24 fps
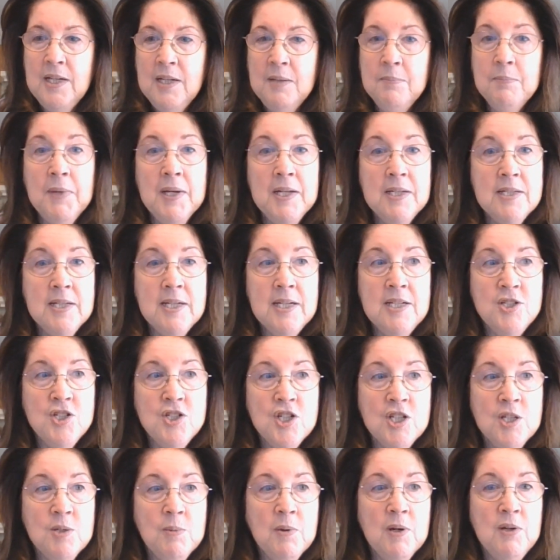Monday,
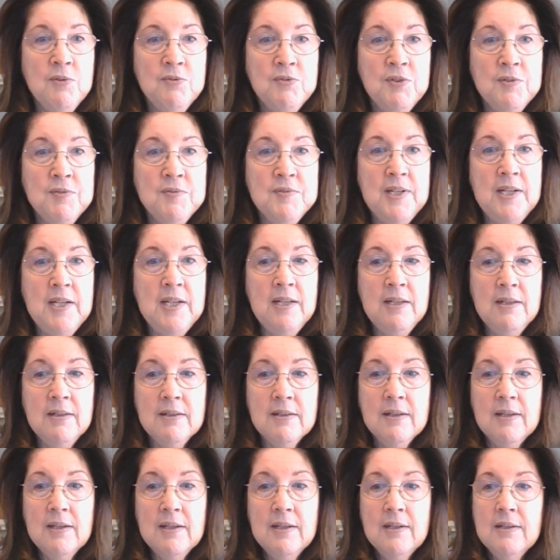January 15th.
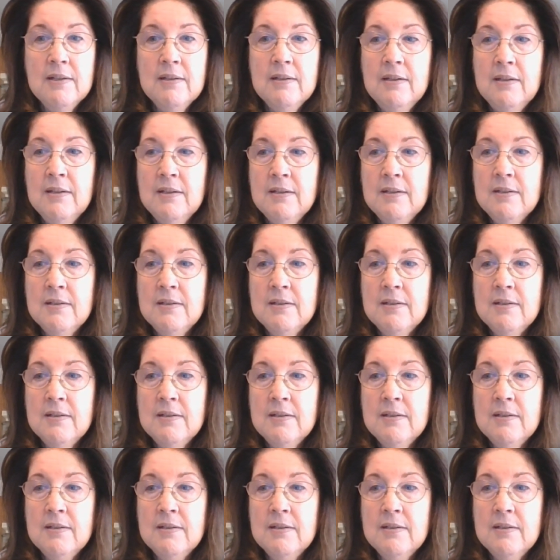It